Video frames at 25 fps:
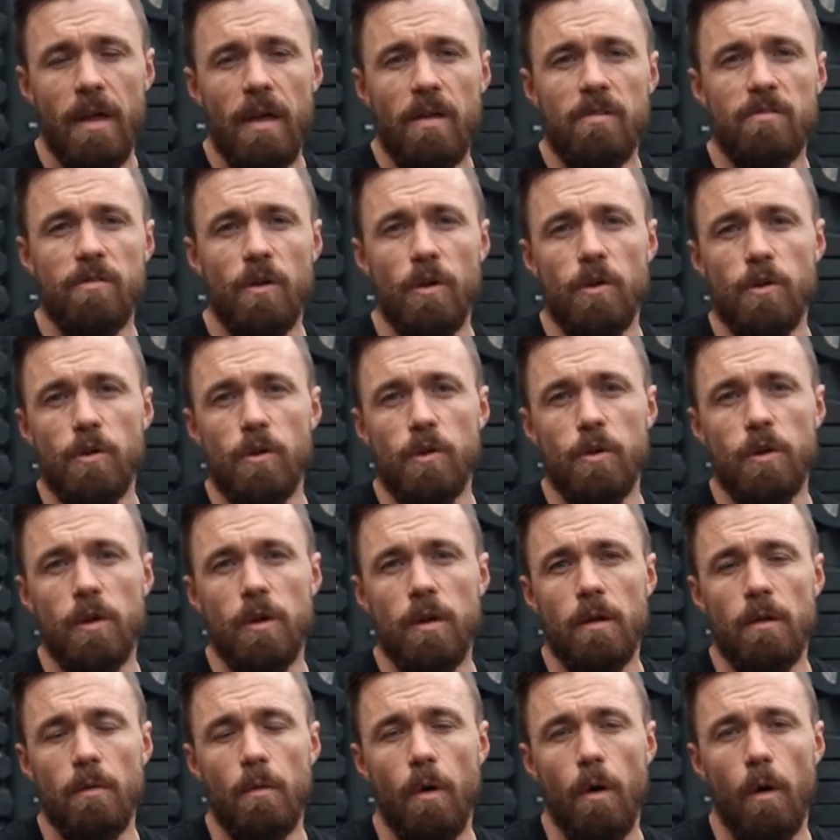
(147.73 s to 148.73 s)
so you
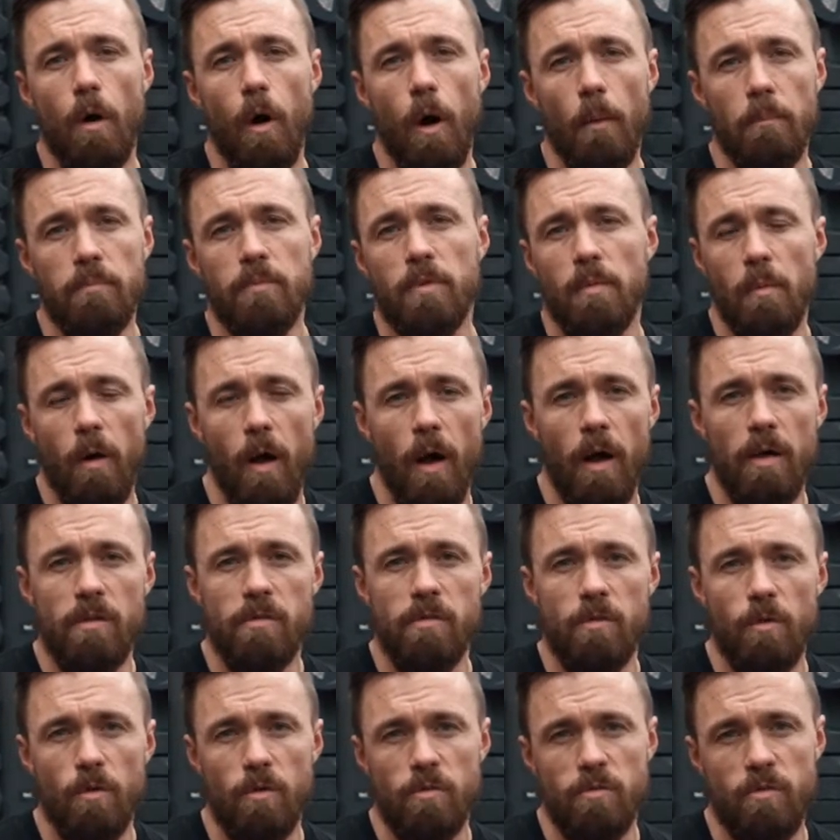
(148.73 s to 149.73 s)
can
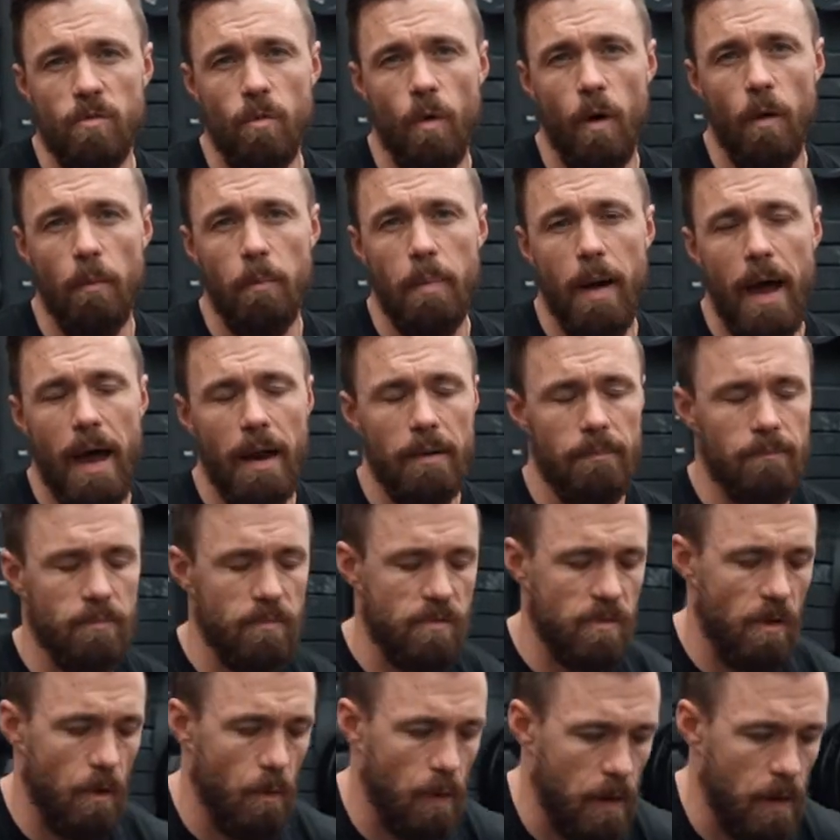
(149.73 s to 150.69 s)
optimize your squat pattern. So we're